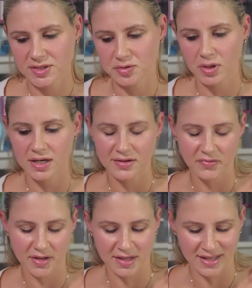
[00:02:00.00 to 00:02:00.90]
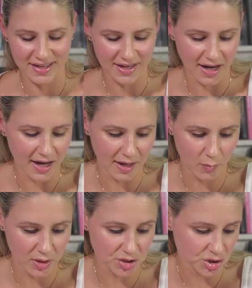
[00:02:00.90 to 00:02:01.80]
do kind of feel like I
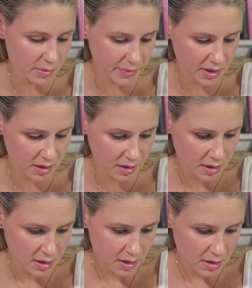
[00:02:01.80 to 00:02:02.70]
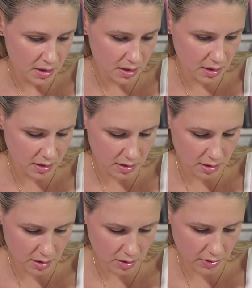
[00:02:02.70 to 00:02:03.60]
went shopping
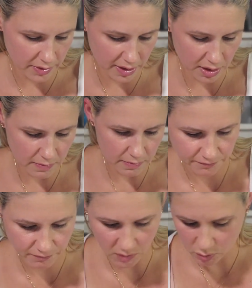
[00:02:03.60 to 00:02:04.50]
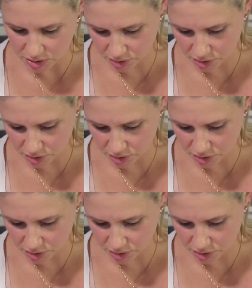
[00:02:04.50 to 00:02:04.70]
in Korea, which